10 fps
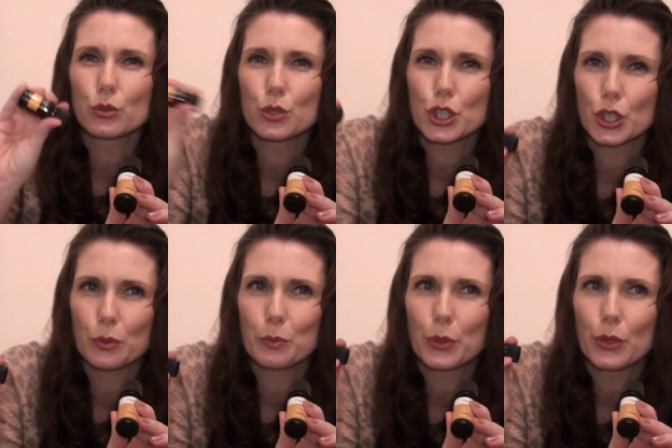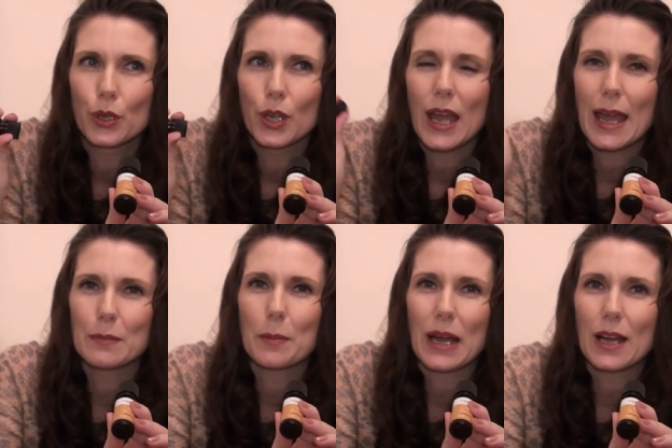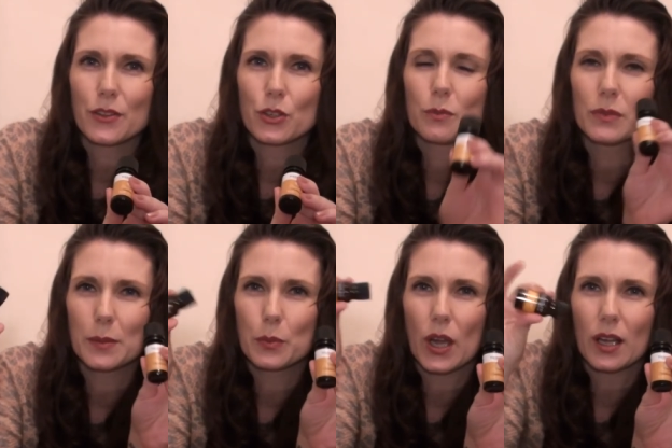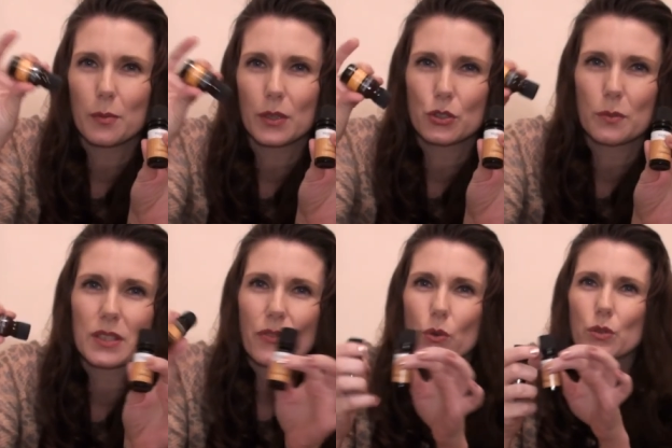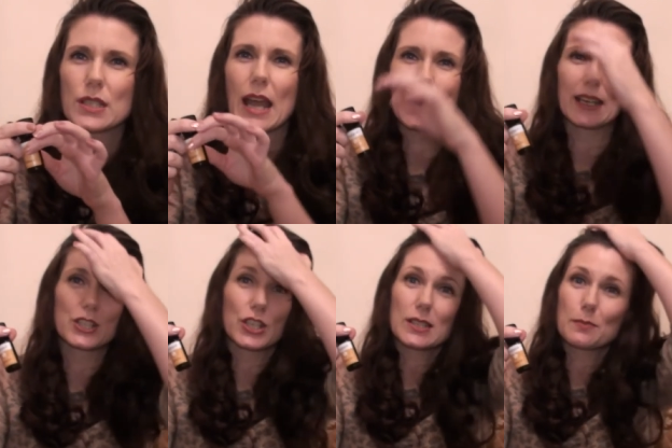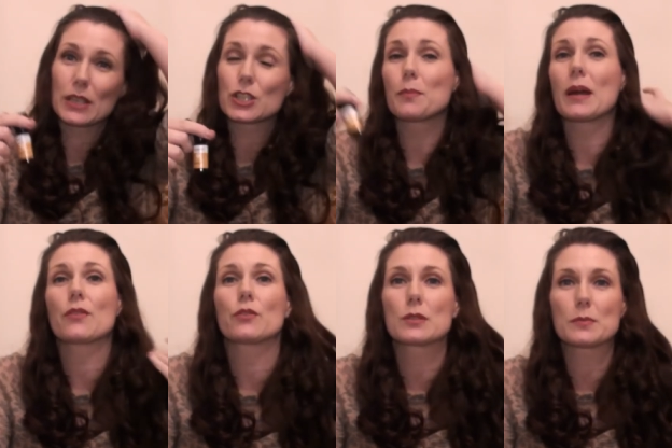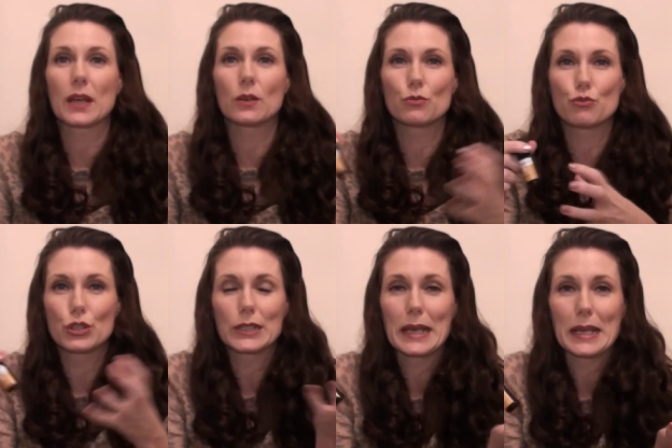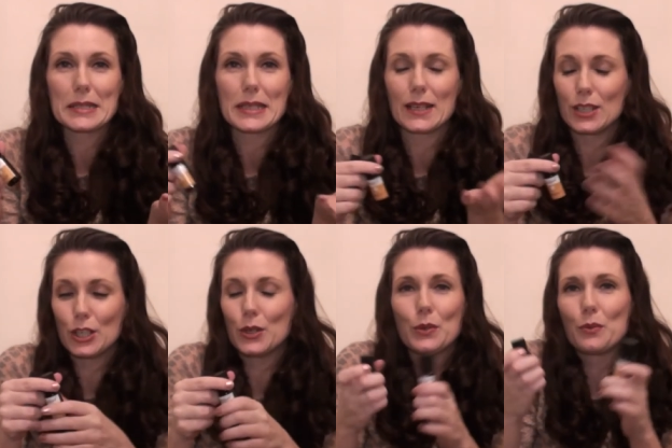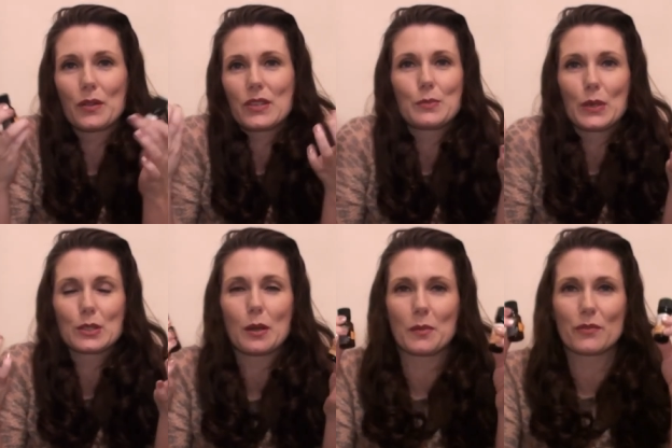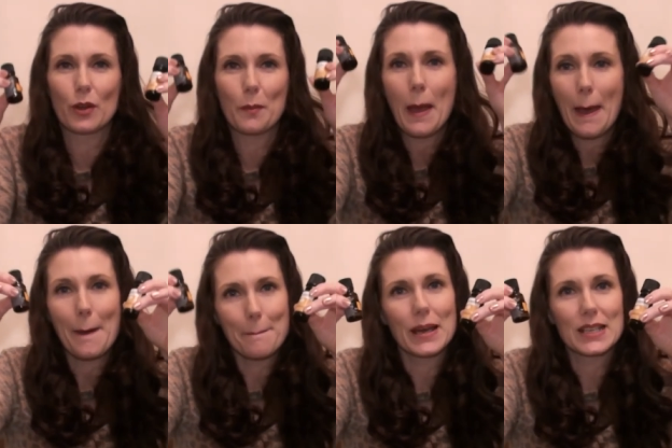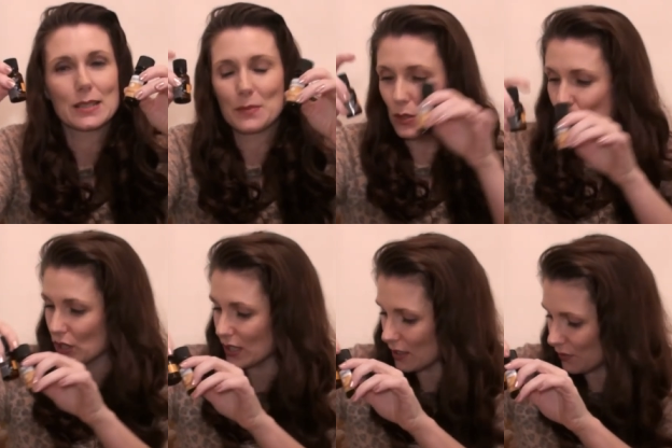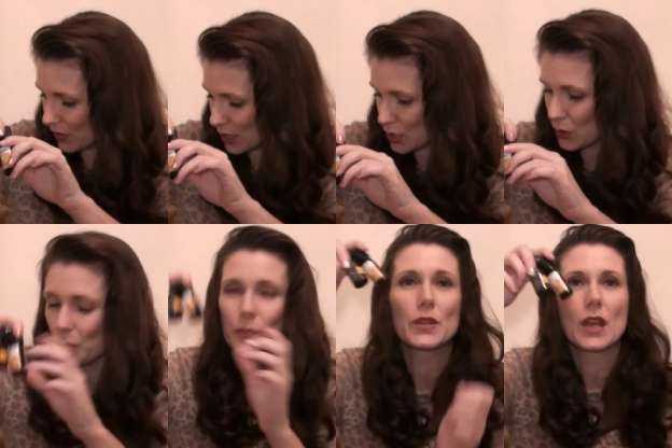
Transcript: roll tube in my bathroom, like put a couple of drops of those and it just makes your bathroom smell really nice and you don't know where the smell's coming from, but it smells really lovely. So